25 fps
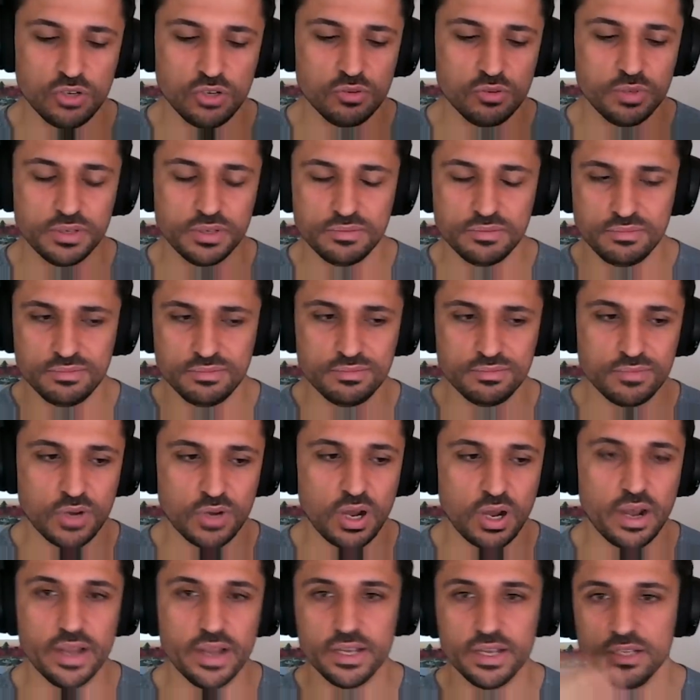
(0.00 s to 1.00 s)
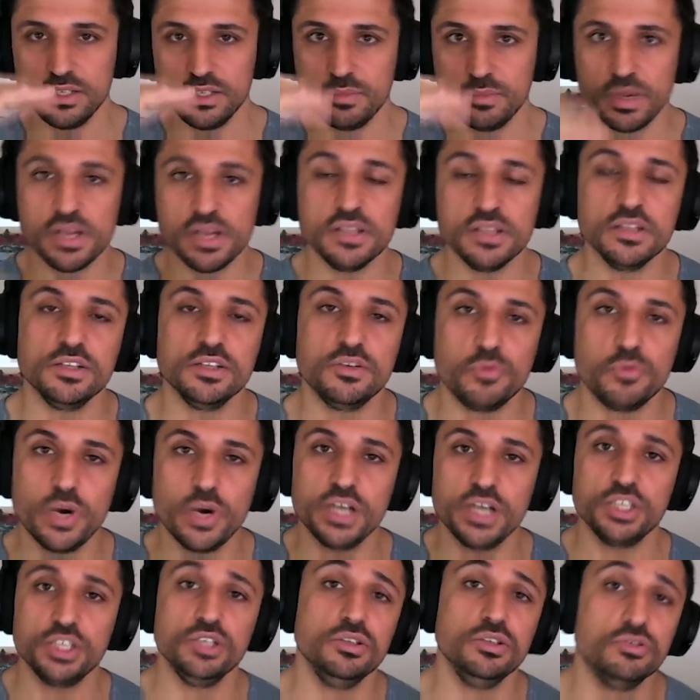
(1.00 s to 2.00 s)
a little bit higher depending the
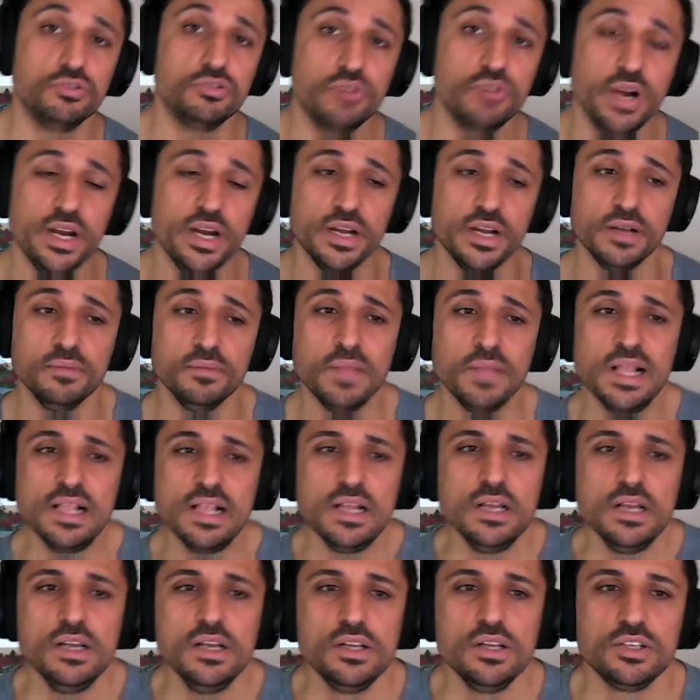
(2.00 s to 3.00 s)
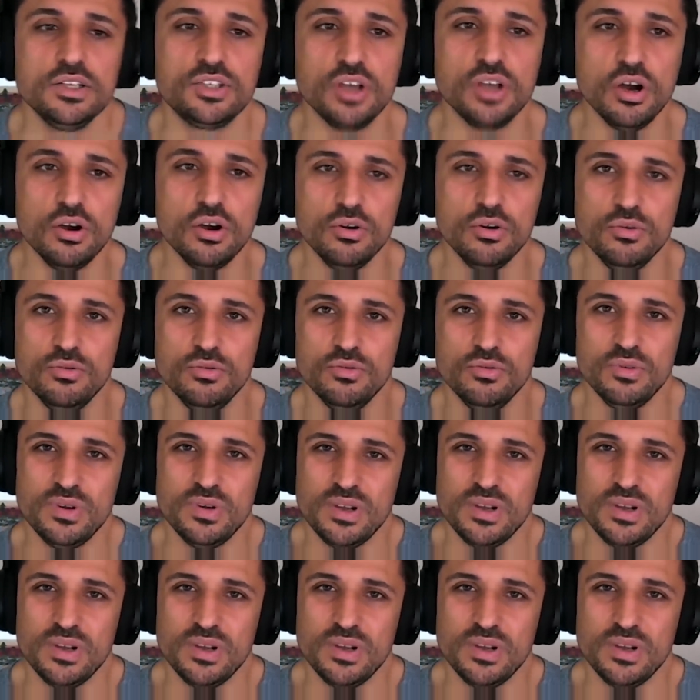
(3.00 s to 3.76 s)
direction you're trading so